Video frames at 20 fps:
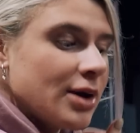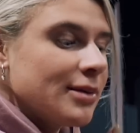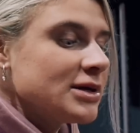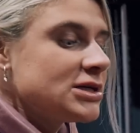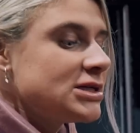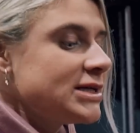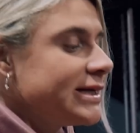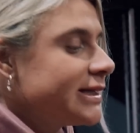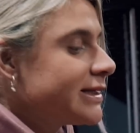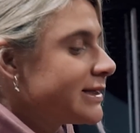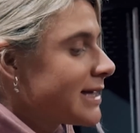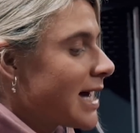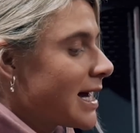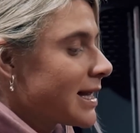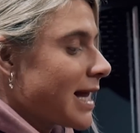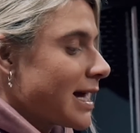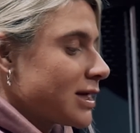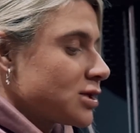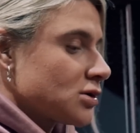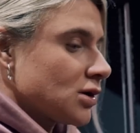the machine
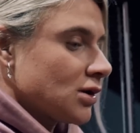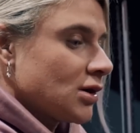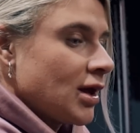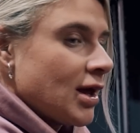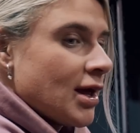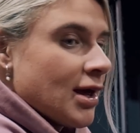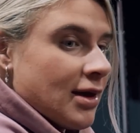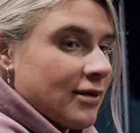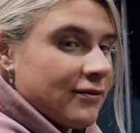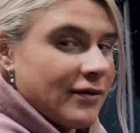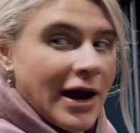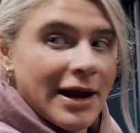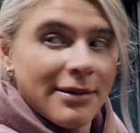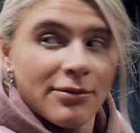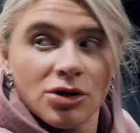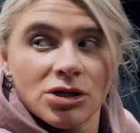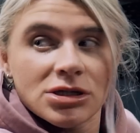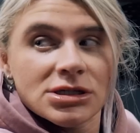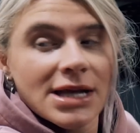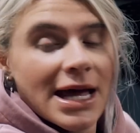side lateral, very
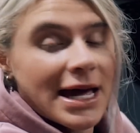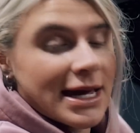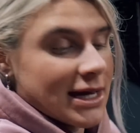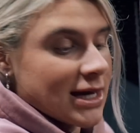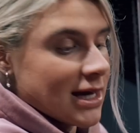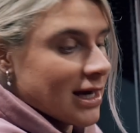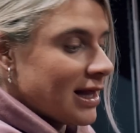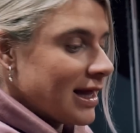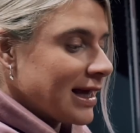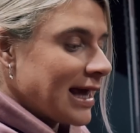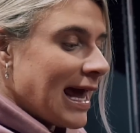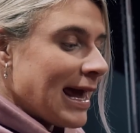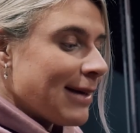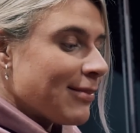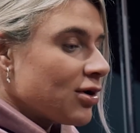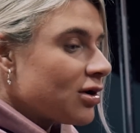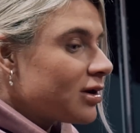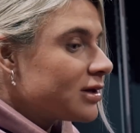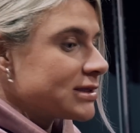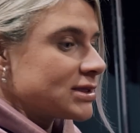much like the
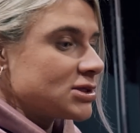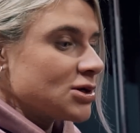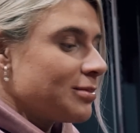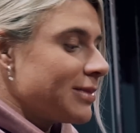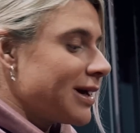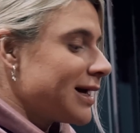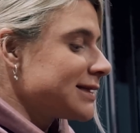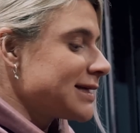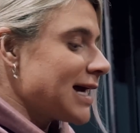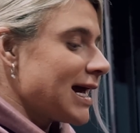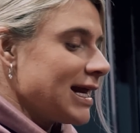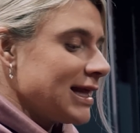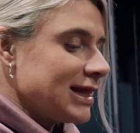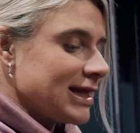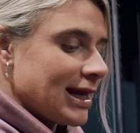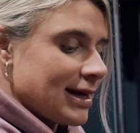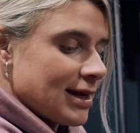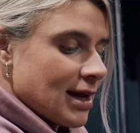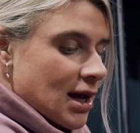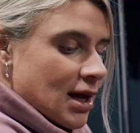cables, the dumbbells,
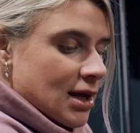anything,